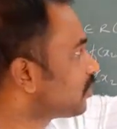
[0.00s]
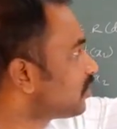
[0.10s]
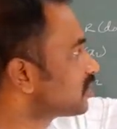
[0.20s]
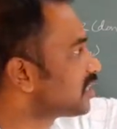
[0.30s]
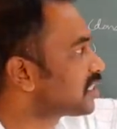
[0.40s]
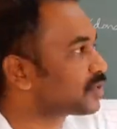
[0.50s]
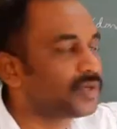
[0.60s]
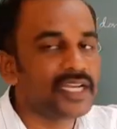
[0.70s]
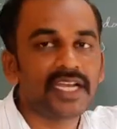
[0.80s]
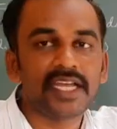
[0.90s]
Because
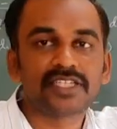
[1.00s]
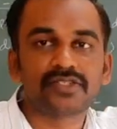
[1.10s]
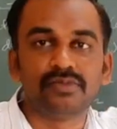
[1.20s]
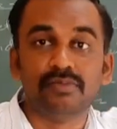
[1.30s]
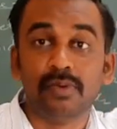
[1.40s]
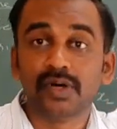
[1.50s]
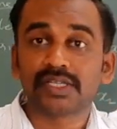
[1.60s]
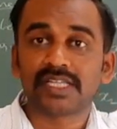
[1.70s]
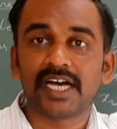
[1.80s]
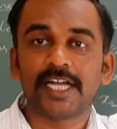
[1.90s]
x1 and x2
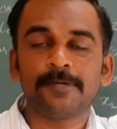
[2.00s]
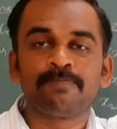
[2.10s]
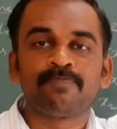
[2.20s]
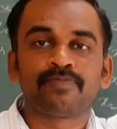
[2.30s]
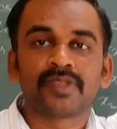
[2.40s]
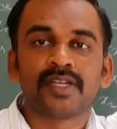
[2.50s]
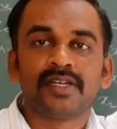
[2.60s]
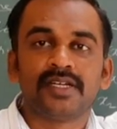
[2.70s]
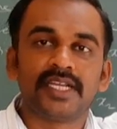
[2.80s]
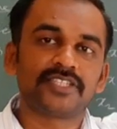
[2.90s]
both
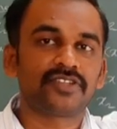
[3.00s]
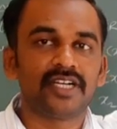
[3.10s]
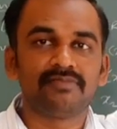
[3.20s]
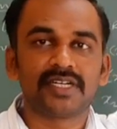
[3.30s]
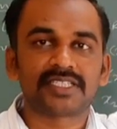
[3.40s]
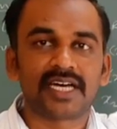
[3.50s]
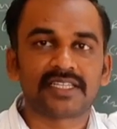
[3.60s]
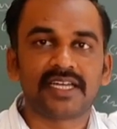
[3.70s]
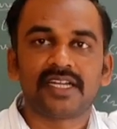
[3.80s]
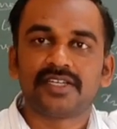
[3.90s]
are natural numbers are
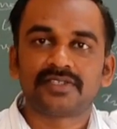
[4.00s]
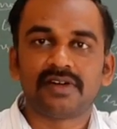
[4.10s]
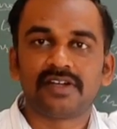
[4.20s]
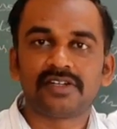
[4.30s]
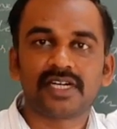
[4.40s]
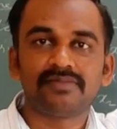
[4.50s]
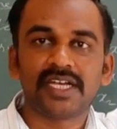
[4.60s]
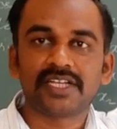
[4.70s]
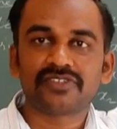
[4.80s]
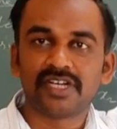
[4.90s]
there. Square root of
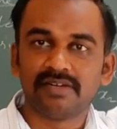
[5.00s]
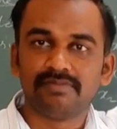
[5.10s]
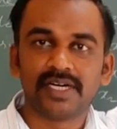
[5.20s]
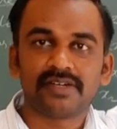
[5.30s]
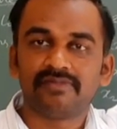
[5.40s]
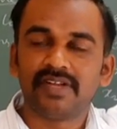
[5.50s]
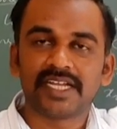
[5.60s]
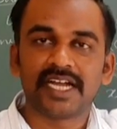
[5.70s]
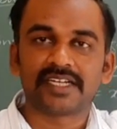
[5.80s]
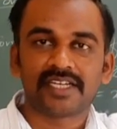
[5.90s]
the natural number
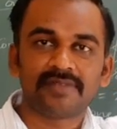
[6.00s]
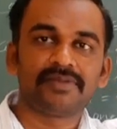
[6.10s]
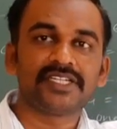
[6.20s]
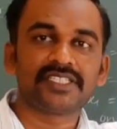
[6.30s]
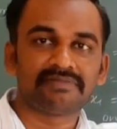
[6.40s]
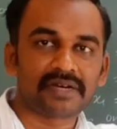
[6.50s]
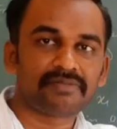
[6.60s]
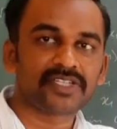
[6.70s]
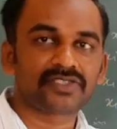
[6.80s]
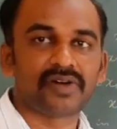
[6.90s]
will get, if it is a
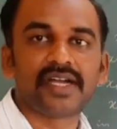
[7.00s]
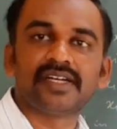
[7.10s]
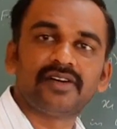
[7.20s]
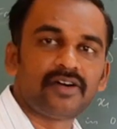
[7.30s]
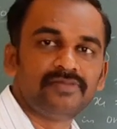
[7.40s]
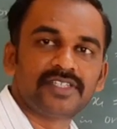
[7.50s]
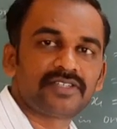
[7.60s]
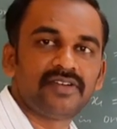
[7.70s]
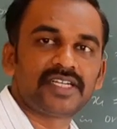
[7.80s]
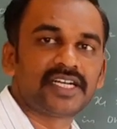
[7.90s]
perfect square,
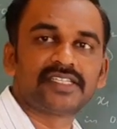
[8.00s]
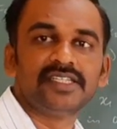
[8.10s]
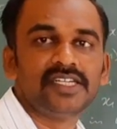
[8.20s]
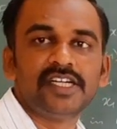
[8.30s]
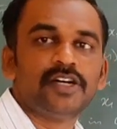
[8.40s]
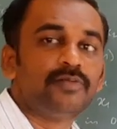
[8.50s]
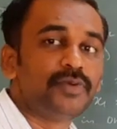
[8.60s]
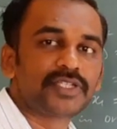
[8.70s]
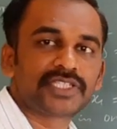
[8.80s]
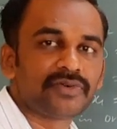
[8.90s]
obviously we will get the
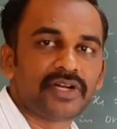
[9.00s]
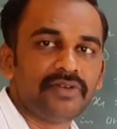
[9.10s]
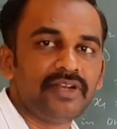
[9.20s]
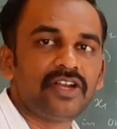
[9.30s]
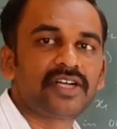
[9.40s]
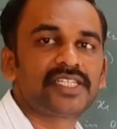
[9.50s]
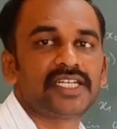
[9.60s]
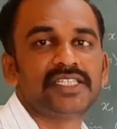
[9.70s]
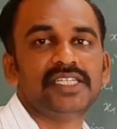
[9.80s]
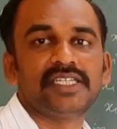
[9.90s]
positive value, will not
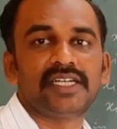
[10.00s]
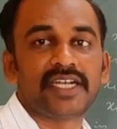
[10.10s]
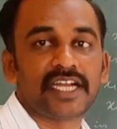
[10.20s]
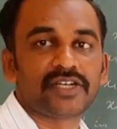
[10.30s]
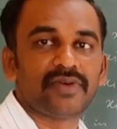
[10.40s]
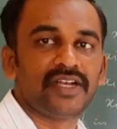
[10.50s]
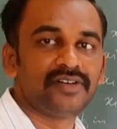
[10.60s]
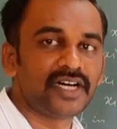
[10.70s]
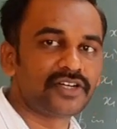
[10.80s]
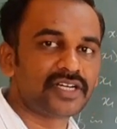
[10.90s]
get the negative
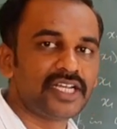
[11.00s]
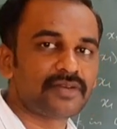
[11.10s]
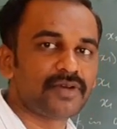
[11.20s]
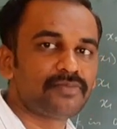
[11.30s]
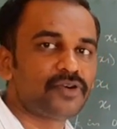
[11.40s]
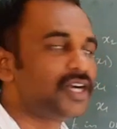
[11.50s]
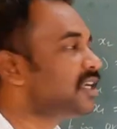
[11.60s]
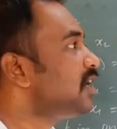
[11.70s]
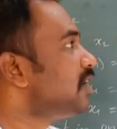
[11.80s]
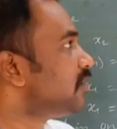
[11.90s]
value. Very clear my
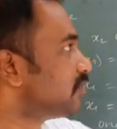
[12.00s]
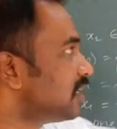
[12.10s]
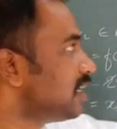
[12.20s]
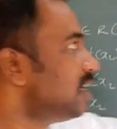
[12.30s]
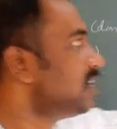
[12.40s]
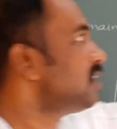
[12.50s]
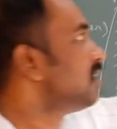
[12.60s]
point? Here